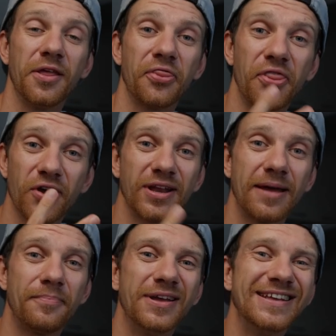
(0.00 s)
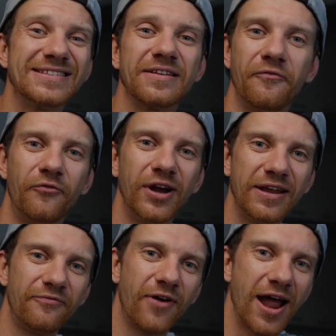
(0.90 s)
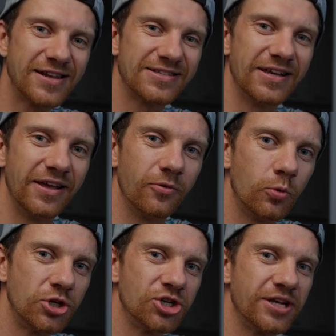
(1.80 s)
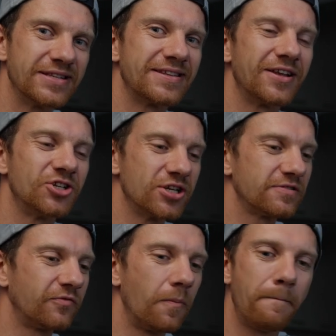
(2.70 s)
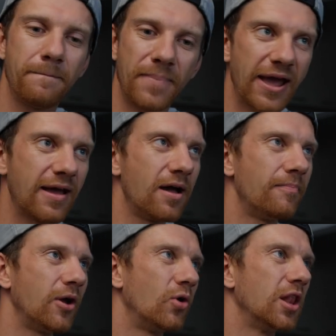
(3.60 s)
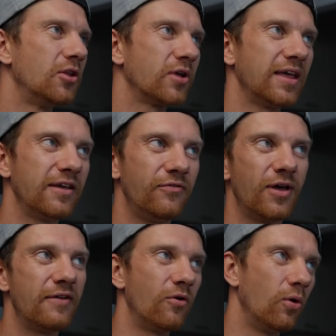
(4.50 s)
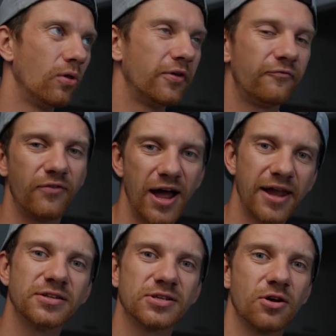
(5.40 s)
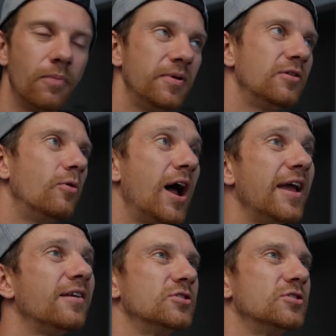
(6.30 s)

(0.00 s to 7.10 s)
The third app is FreeFileSync, which is just for backup or looking if you have all the files copied right.